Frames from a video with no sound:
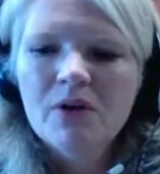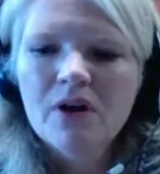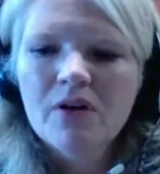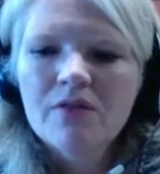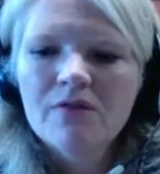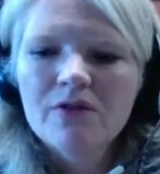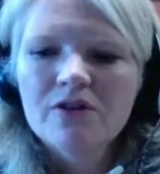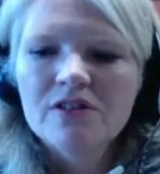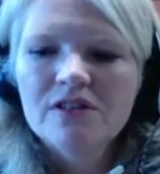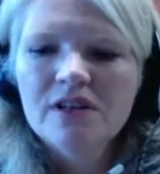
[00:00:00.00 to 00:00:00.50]

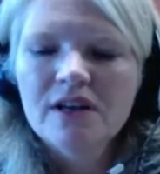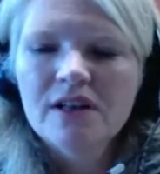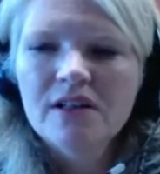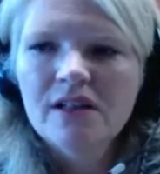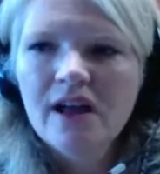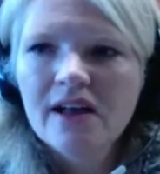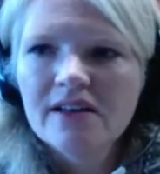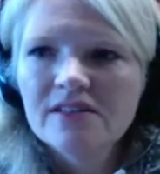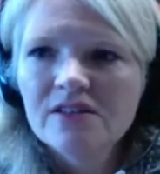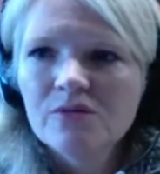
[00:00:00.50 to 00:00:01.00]
health first aid
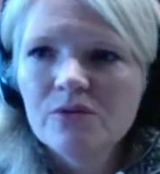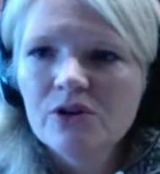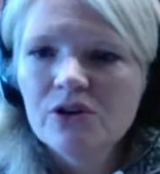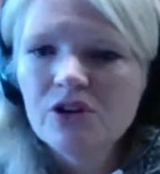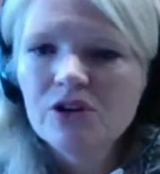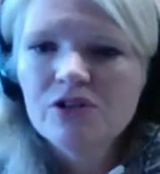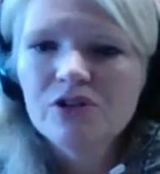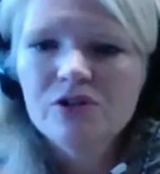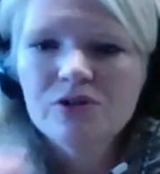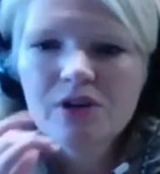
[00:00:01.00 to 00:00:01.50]
class that we're
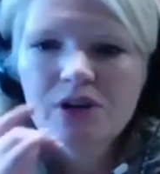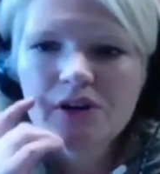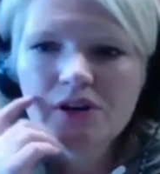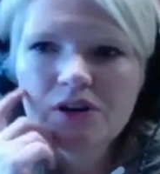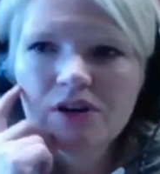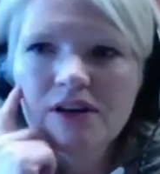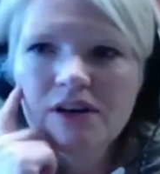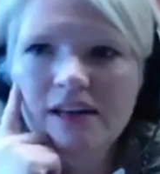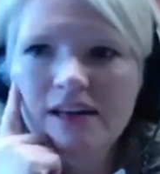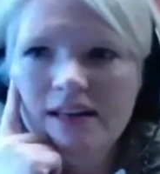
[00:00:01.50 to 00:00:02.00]
going to do
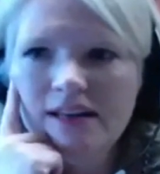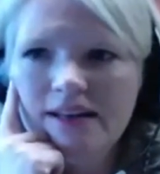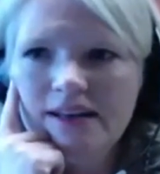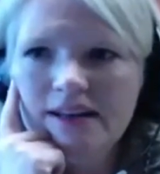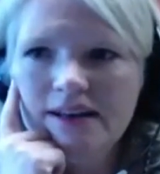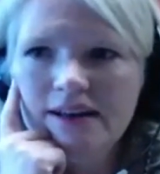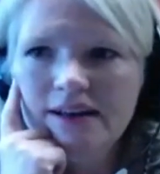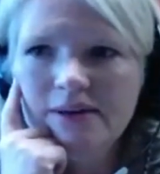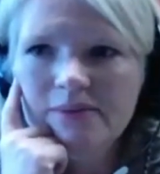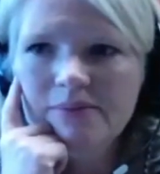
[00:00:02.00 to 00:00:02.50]
here
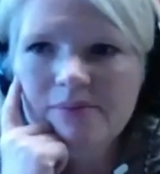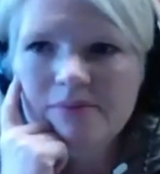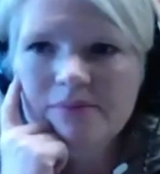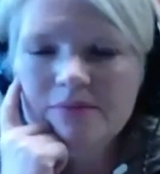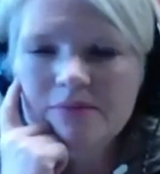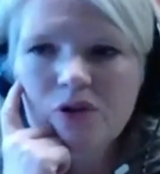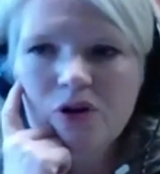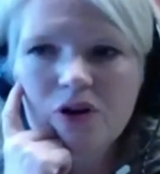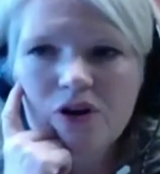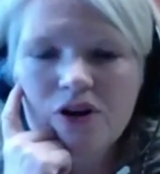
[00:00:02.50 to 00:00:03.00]
in um,
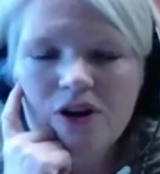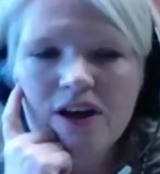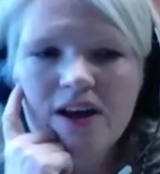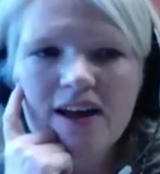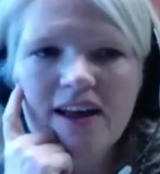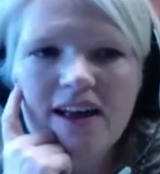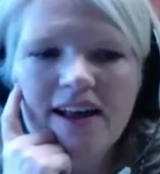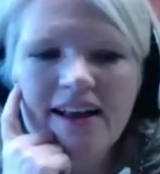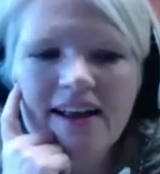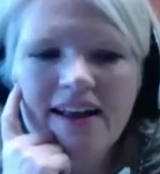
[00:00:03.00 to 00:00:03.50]

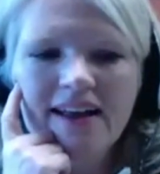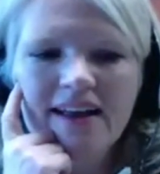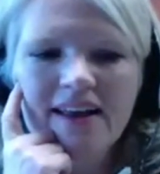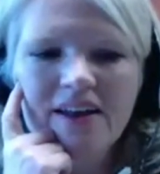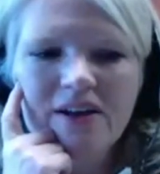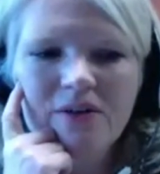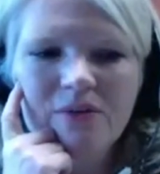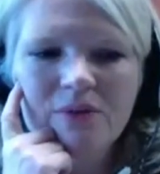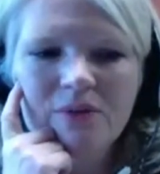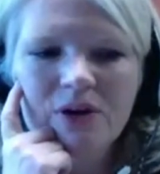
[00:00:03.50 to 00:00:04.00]
Florida,
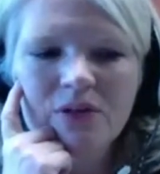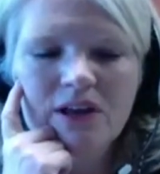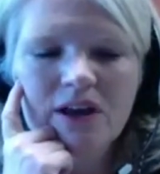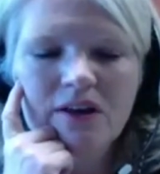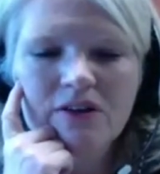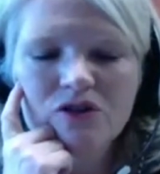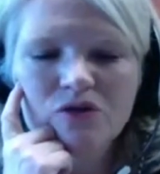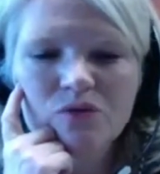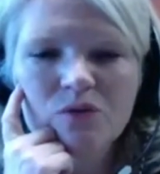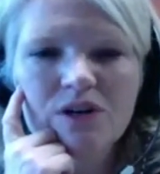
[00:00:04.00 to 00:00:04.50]
and we only
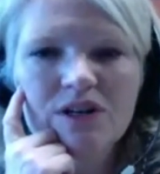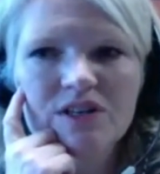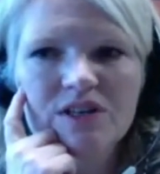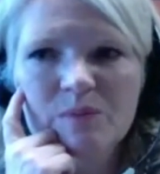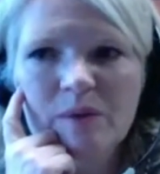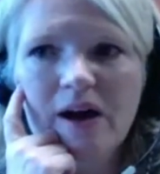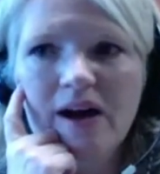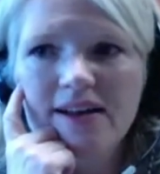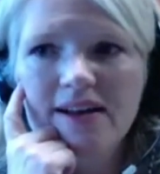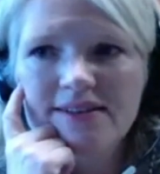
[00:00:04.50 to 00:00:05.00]
had 20
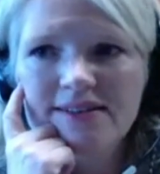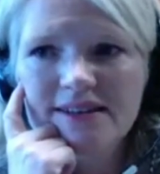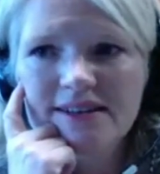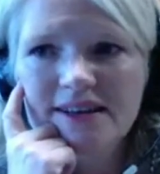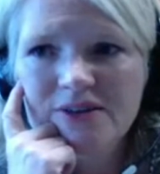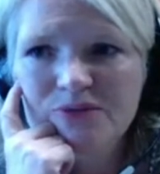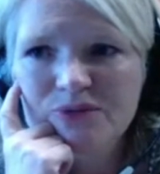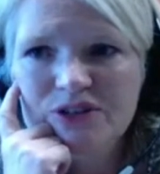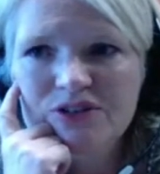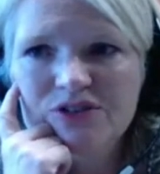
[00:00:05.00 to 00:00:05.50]
spots,
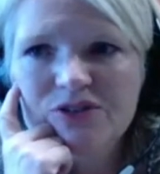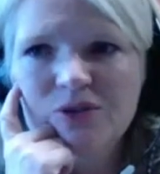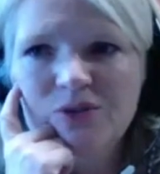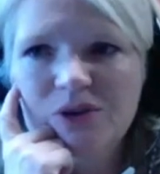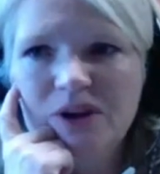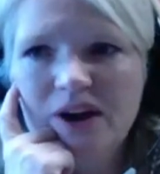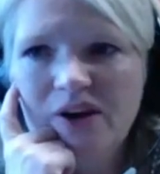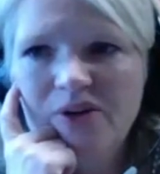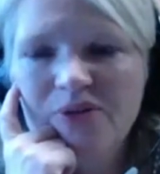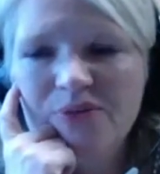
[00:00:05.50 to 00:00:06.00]
and we
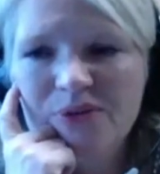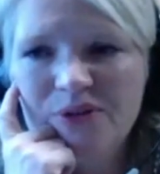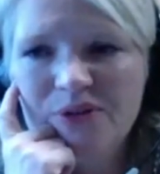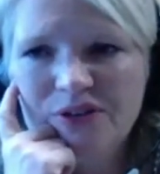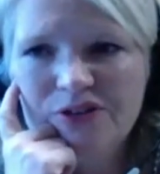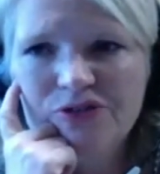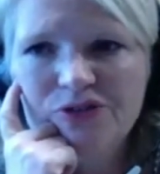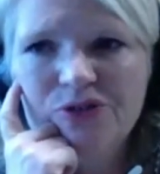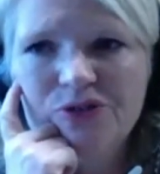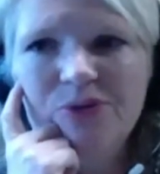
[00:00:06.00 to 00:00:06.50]
sold out
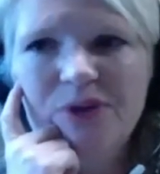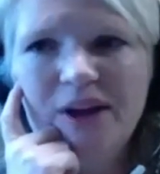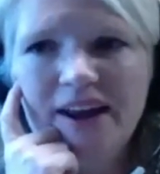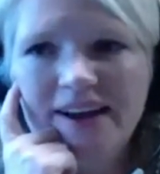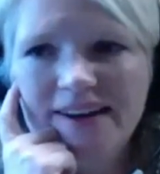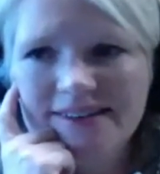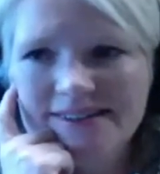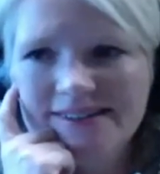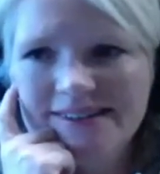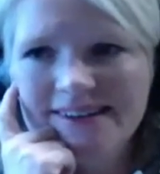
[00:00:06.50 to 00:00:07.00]
within two
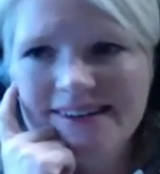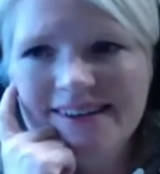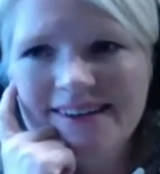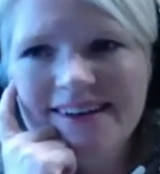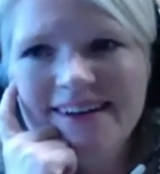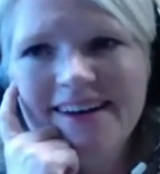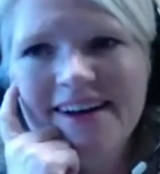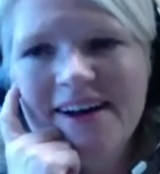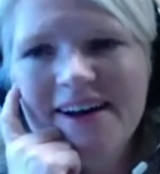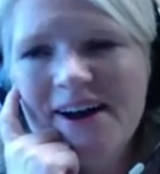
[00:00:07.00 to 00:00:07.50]
days.
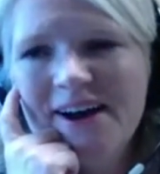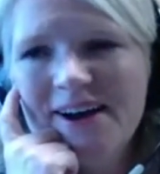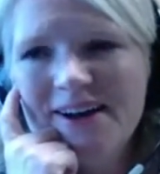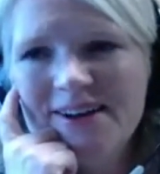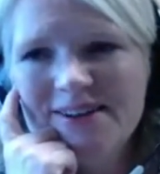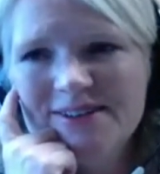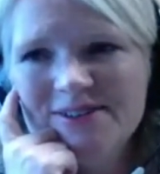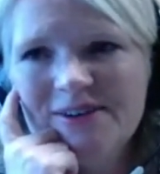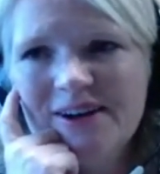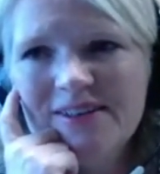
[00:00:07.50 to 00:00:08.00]

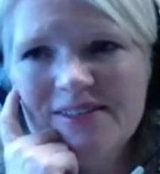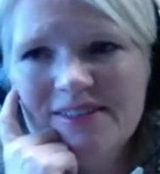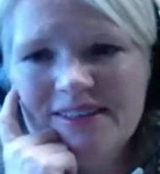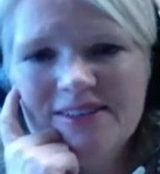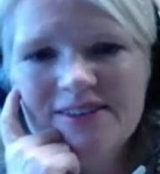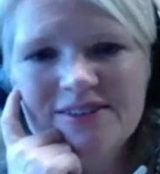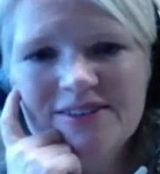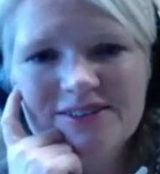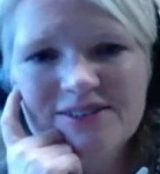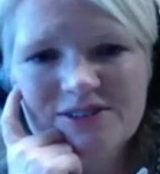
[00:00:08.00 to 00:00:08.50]
Uh, so I
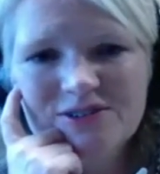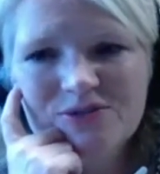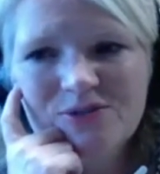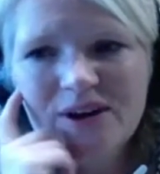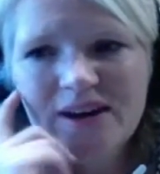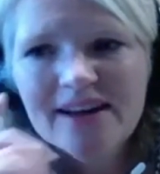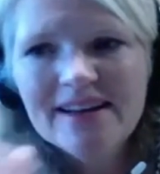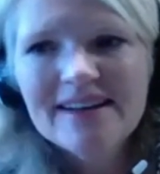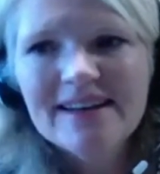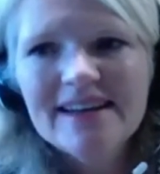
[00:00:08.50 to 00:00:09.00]
think there's a
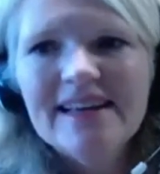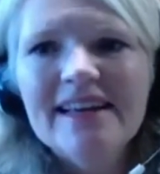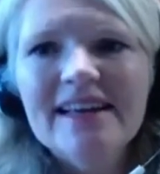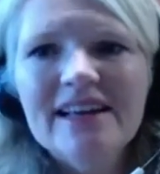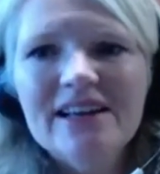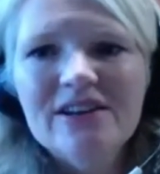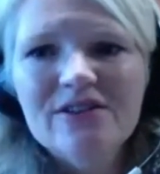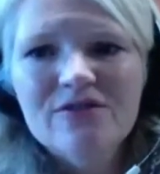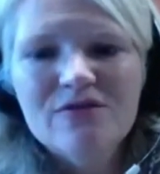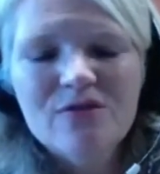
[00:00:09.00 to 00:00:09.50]
great
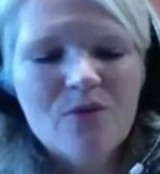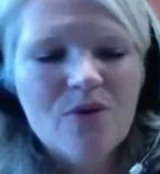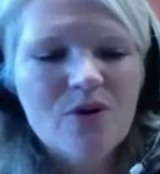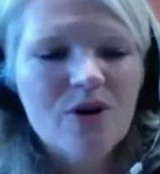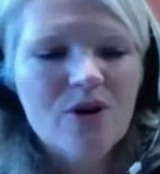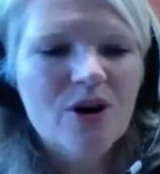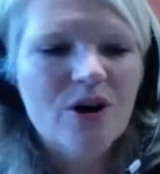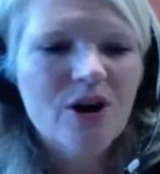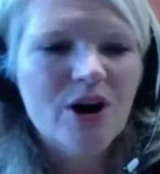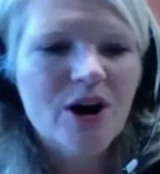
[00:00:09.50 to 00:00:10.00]
need
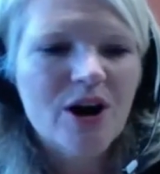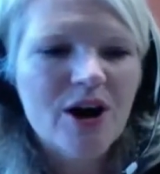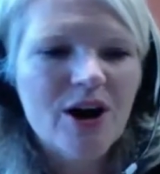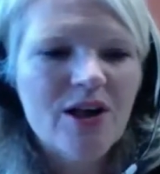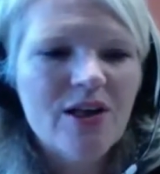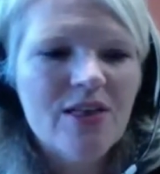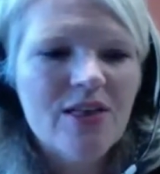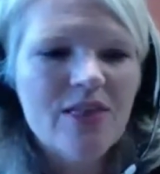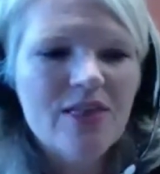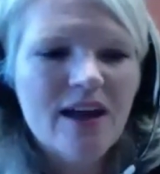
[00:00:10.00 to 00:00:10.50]
for
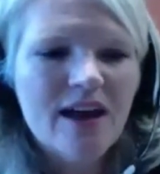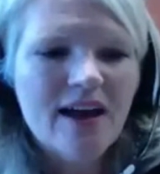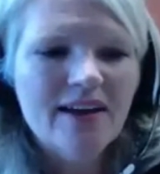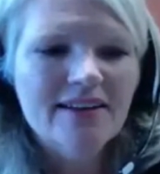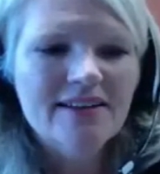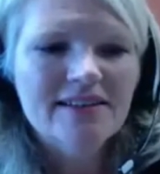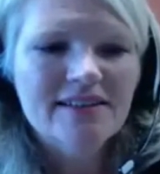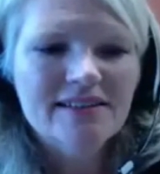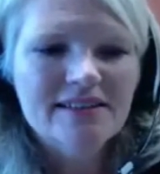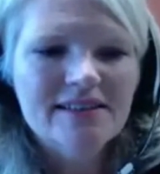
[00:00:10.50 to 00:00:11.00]
uh,
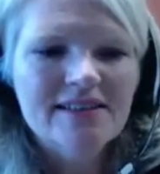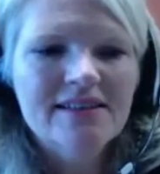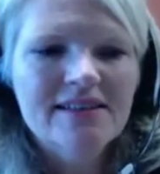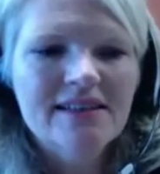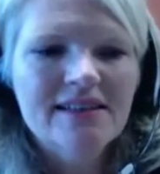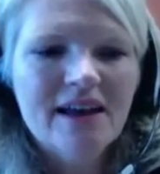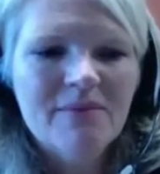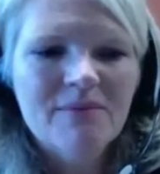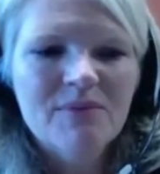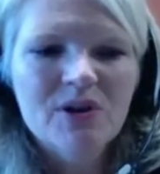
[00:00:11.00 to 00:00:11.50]
that
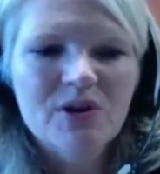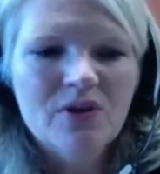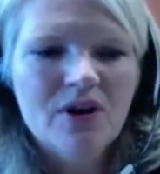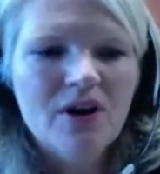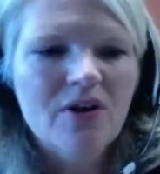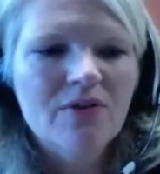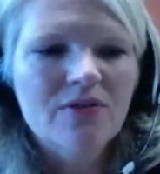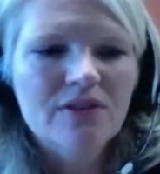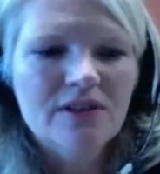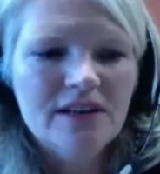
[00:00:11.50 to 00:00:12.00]
that mental
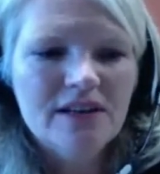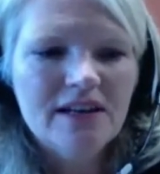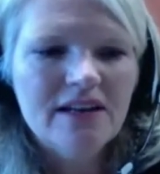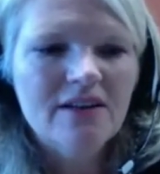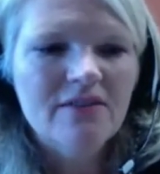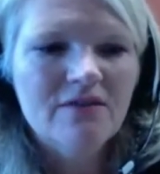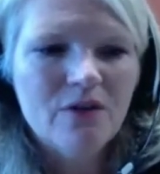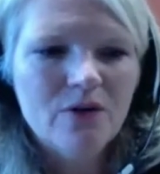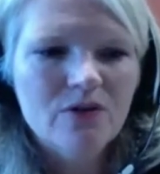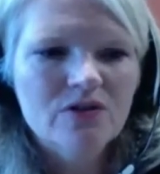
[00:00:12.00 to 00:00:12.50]
health need,
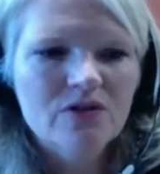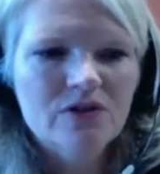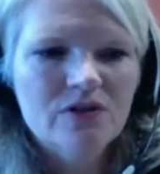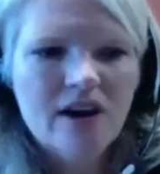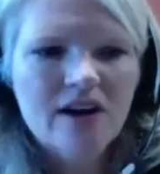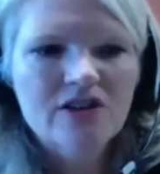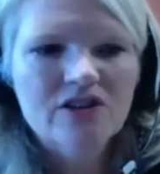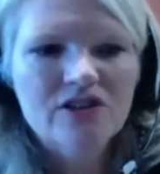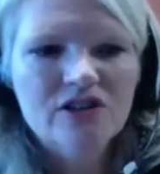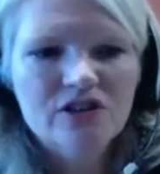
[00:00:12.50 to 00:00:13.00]
and folks are
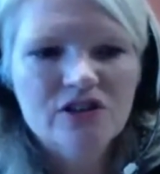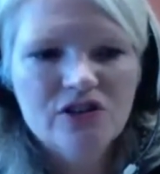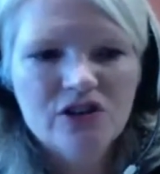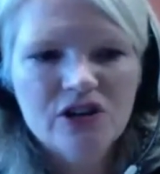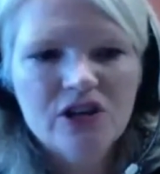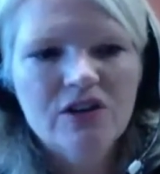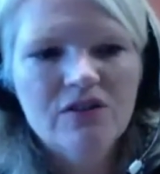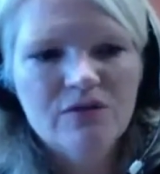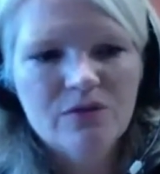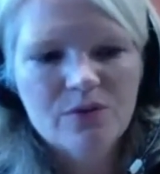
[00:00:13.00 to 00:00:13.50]
actually
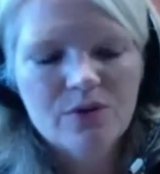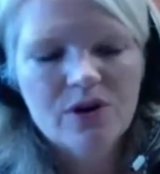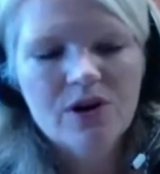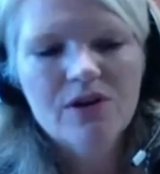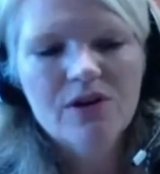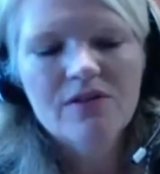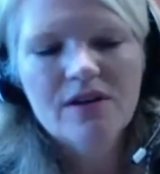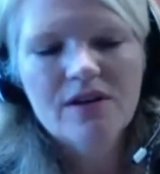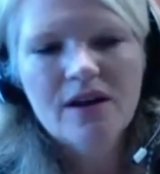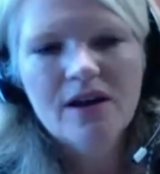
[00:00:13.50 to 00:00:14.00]
looking for
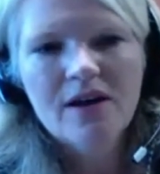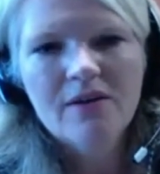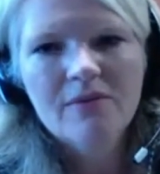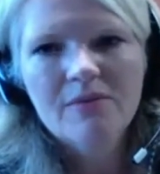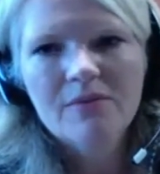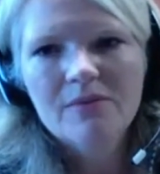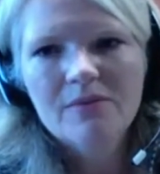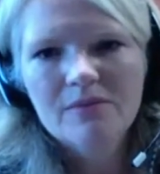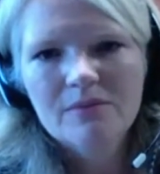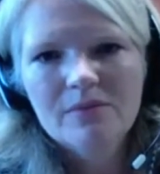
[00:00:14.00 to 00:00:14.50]
it
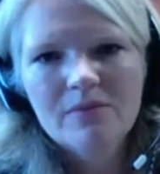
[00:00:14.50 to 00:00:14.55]
um,